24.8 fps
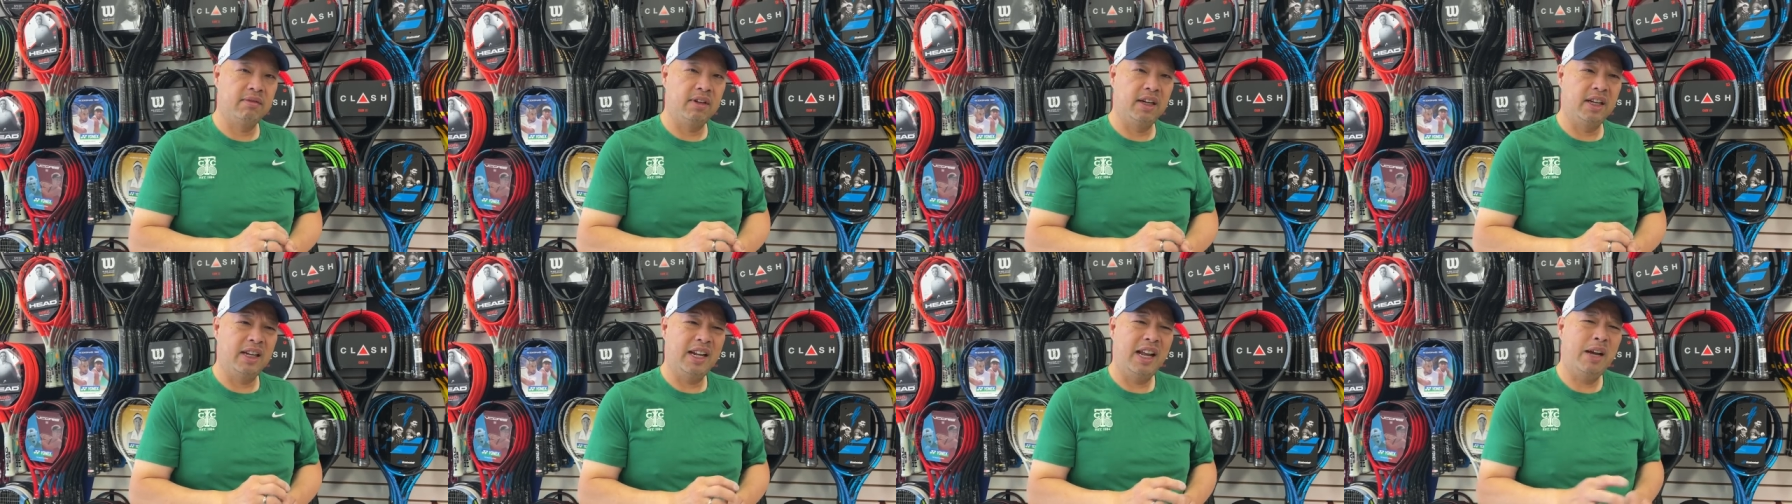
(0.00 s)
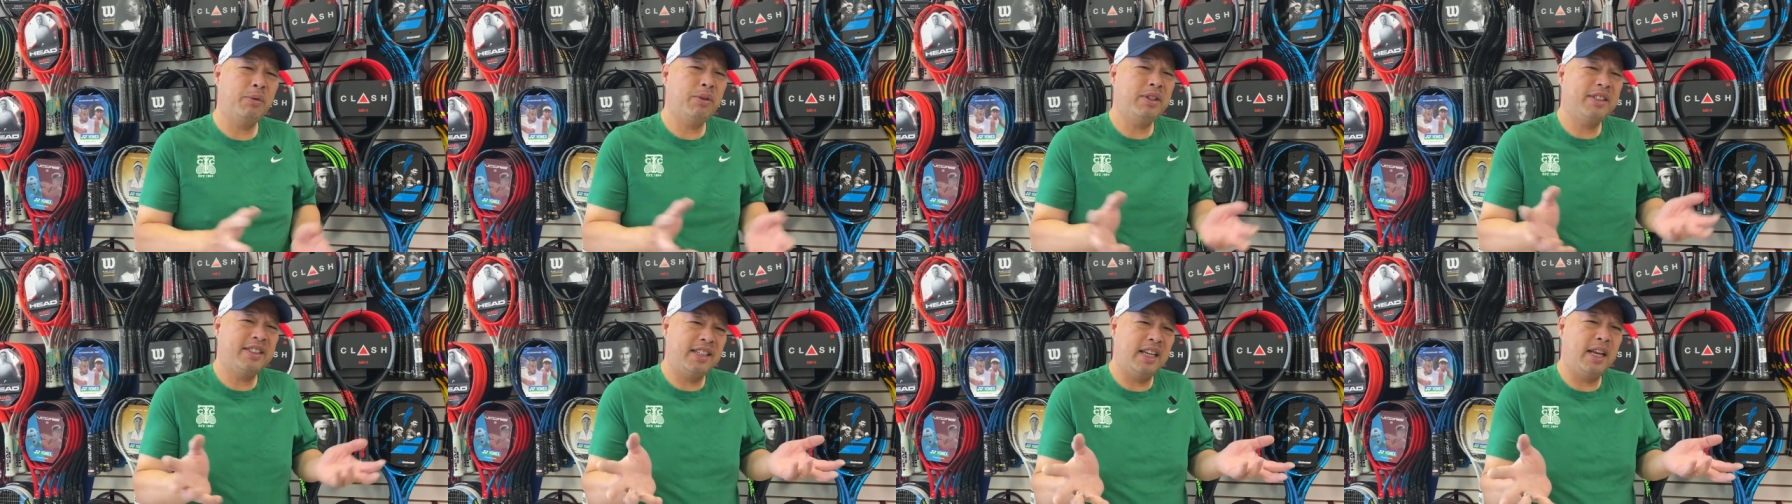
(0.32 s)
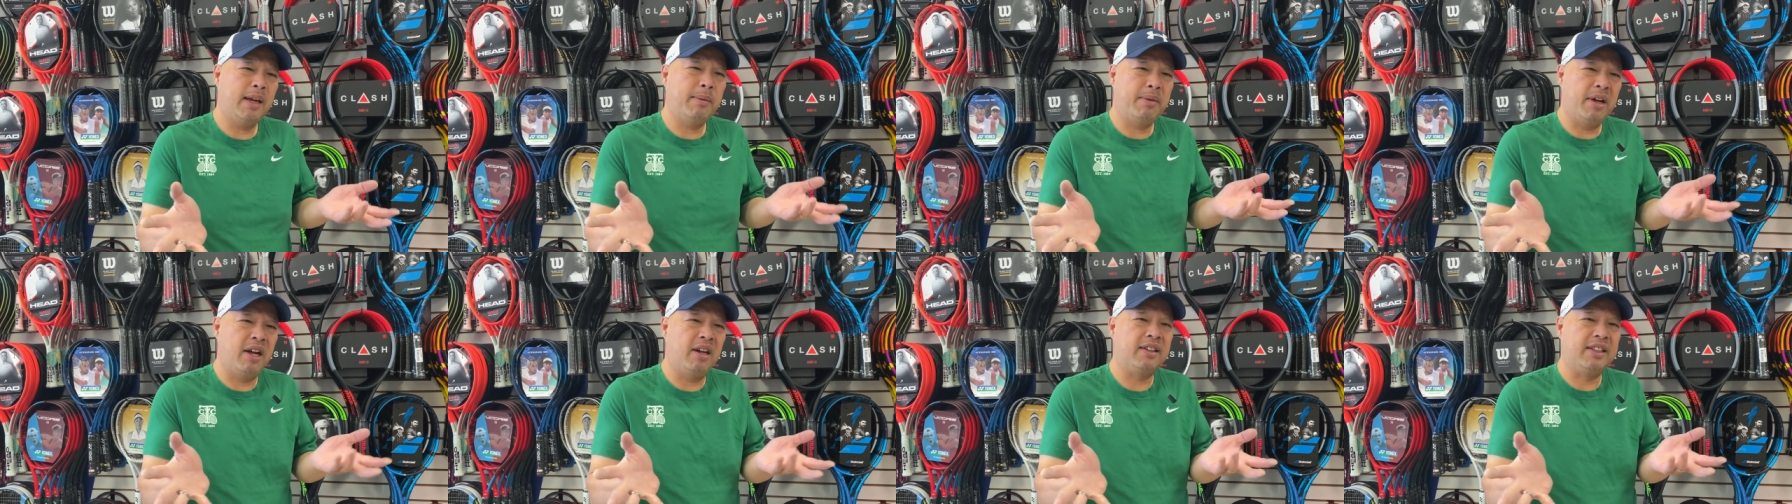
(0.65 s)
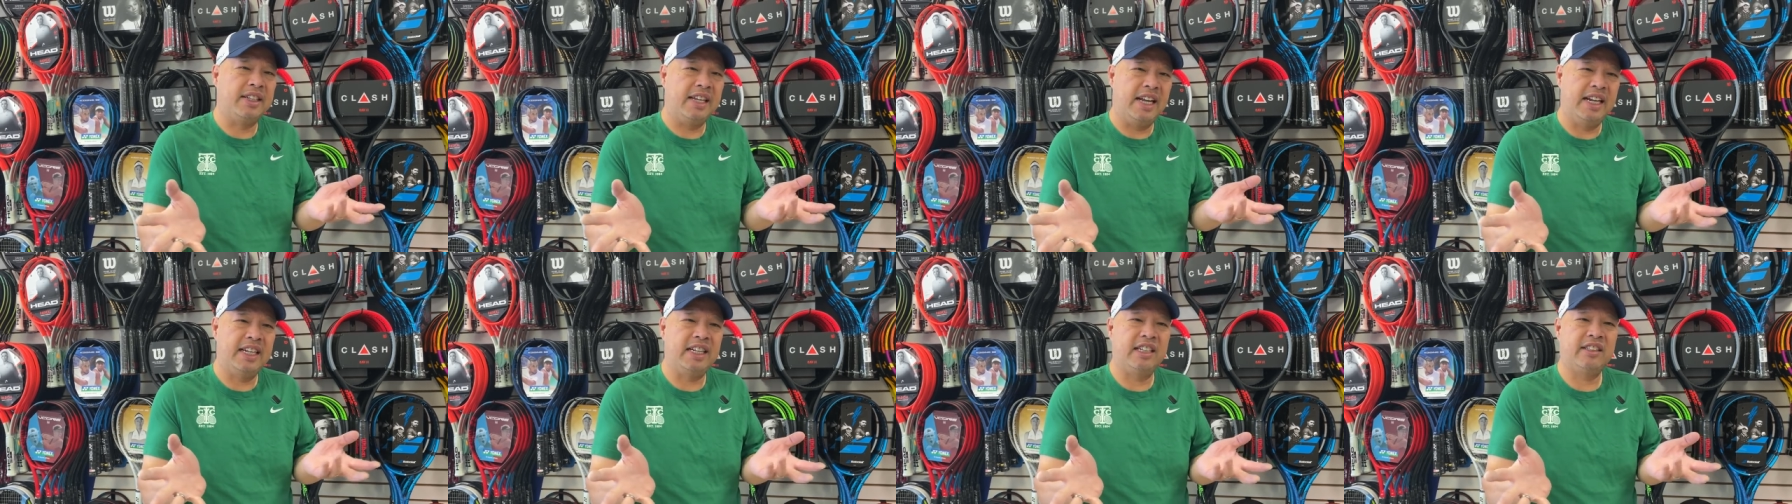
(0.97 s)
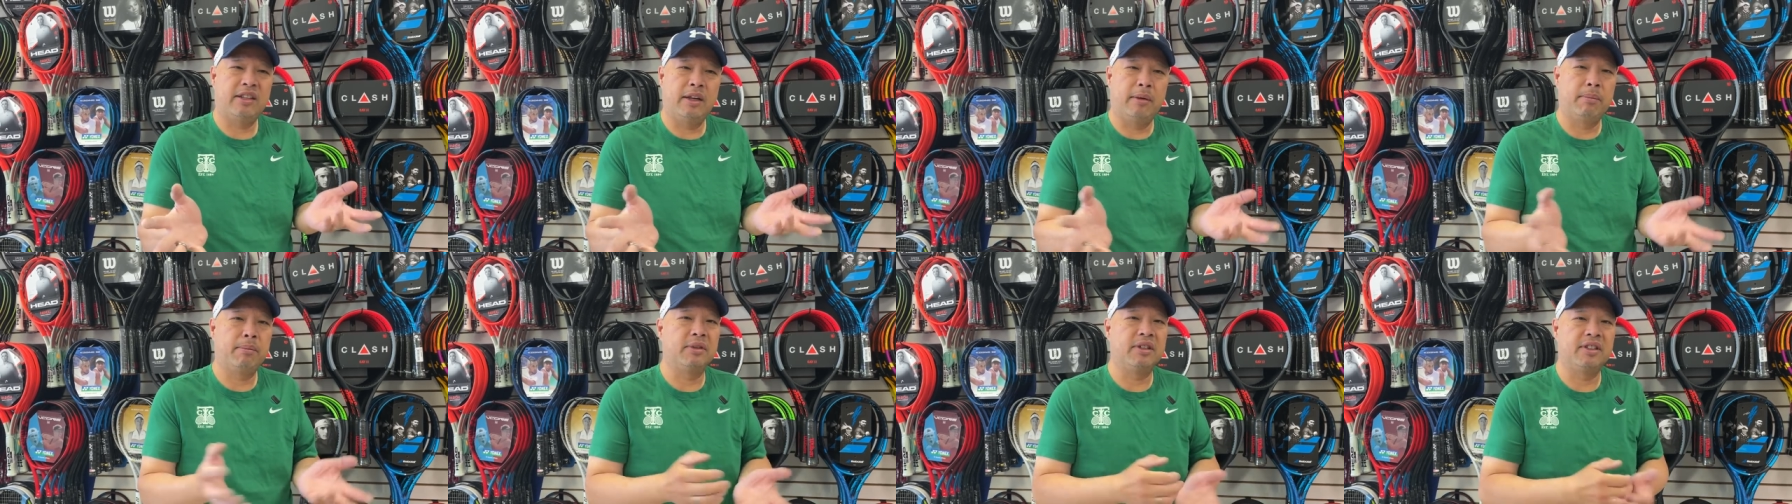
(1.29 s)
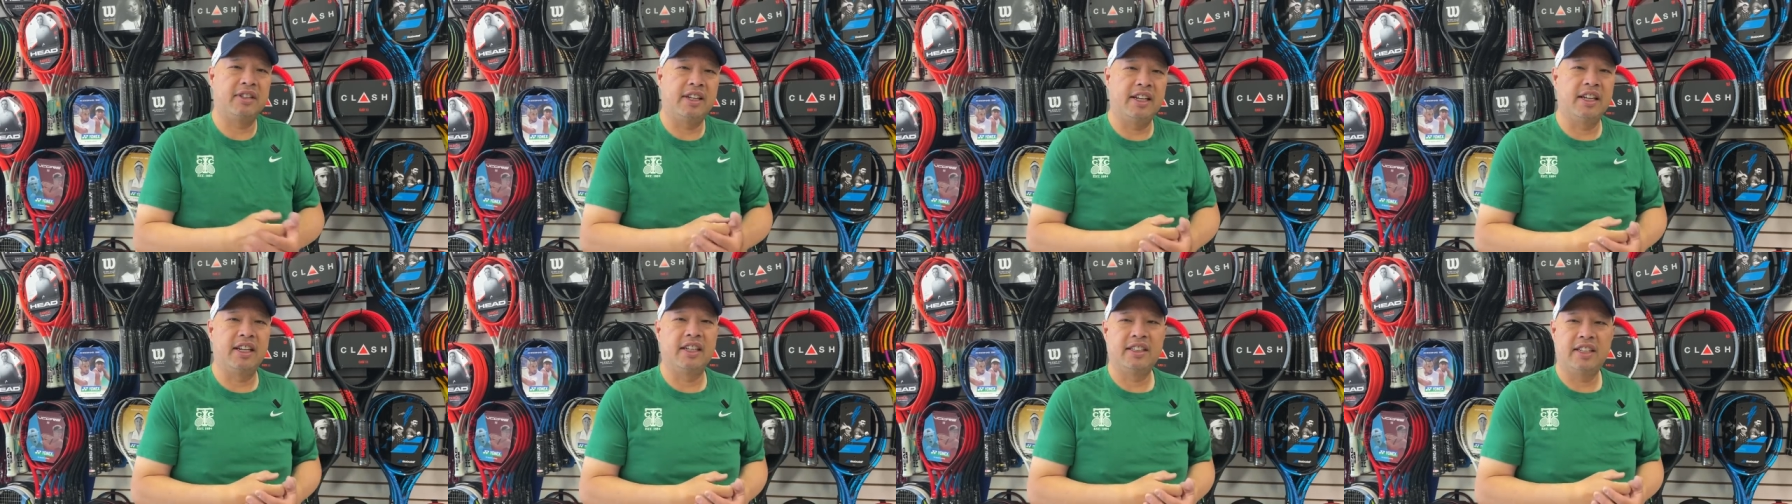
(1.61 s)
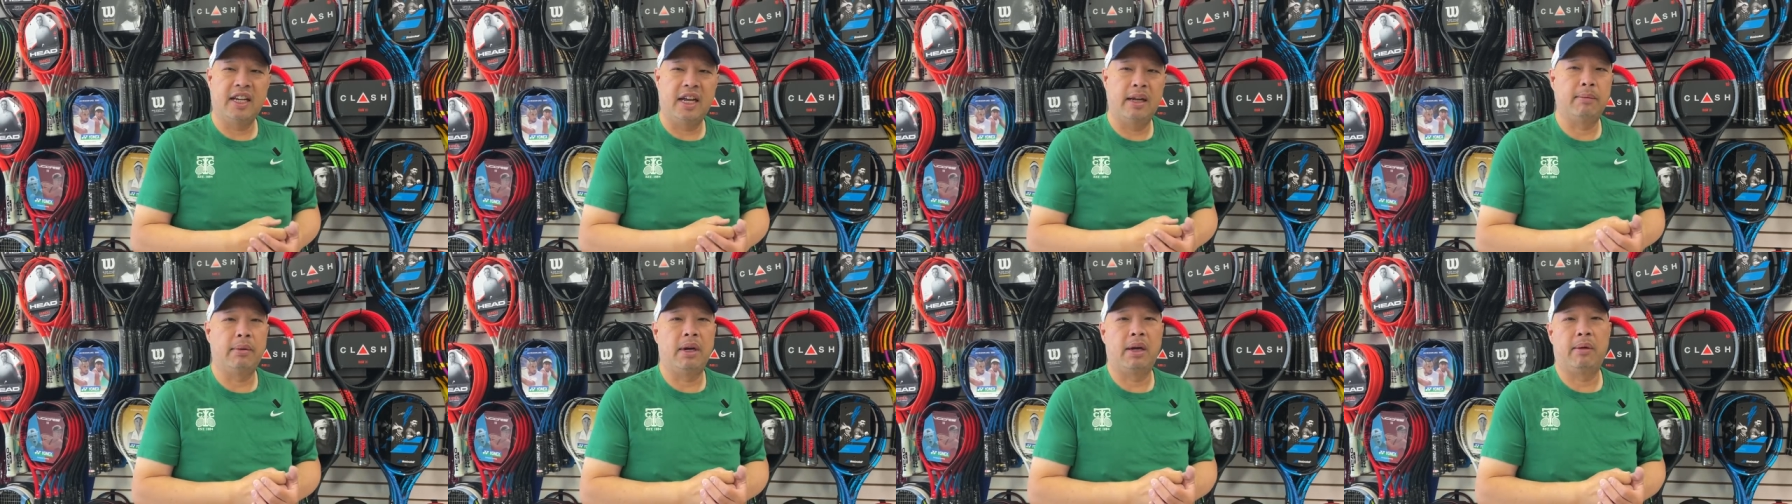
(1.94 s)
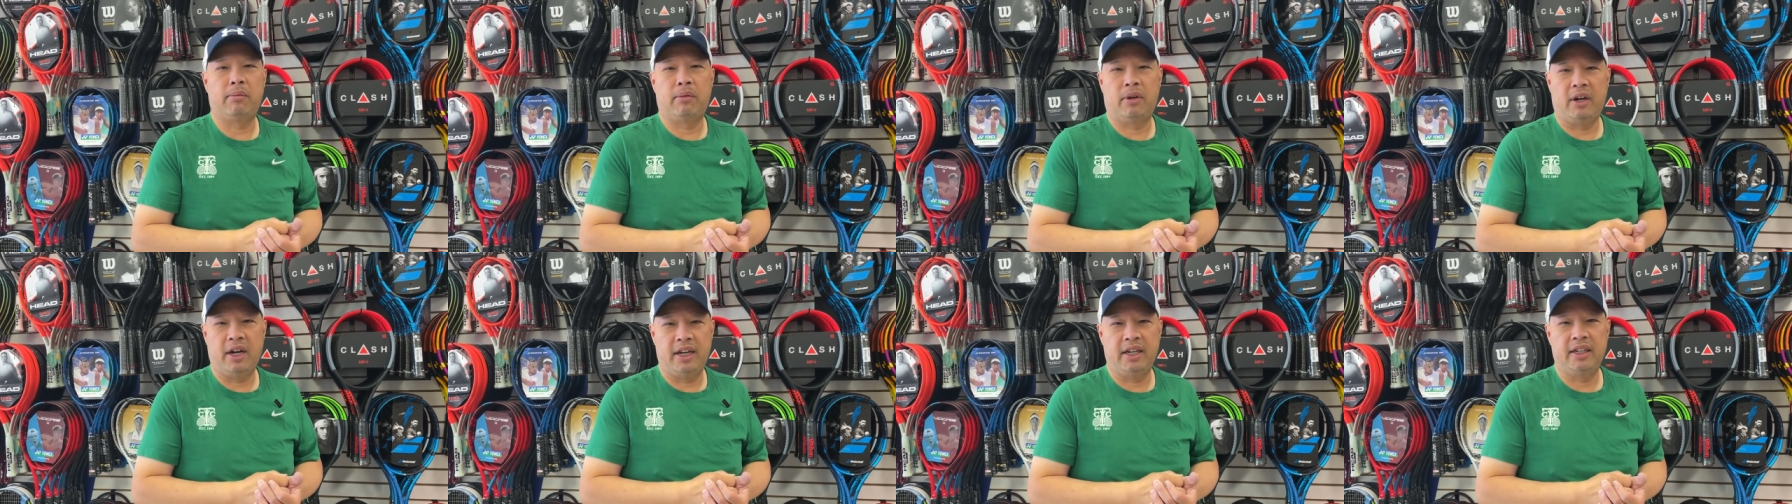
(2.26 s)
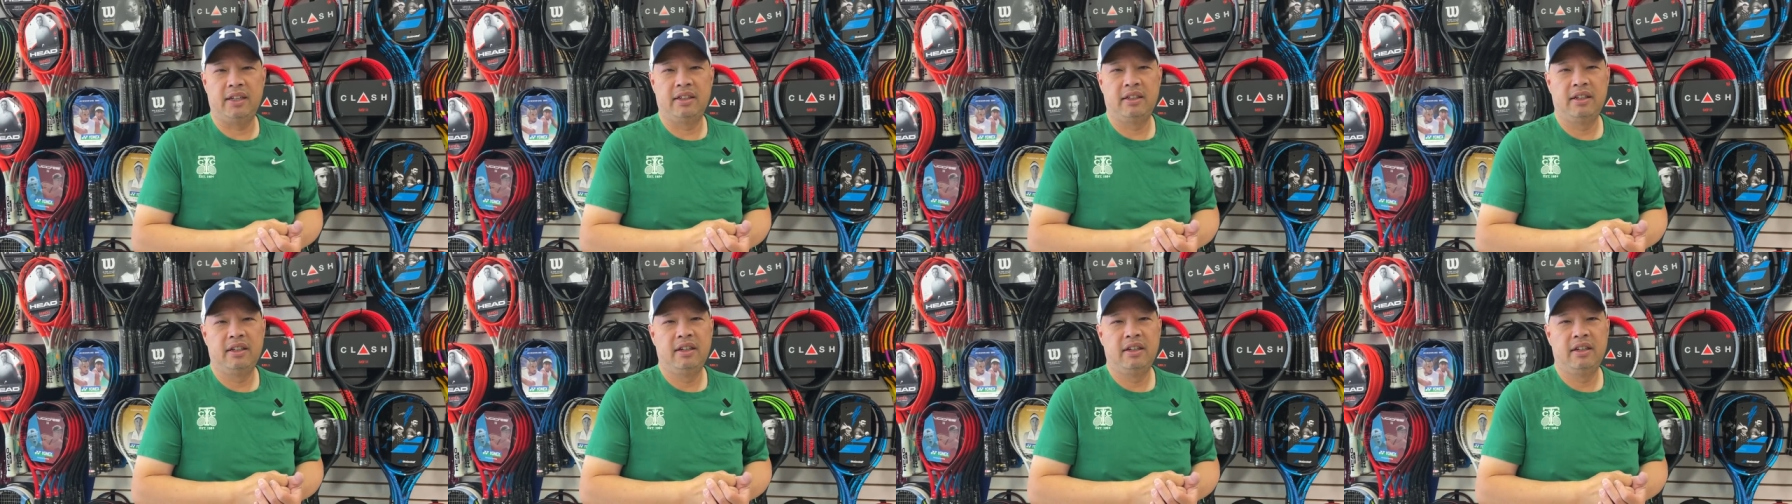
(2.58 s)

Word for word: And I would say about 97% of the time I'm right.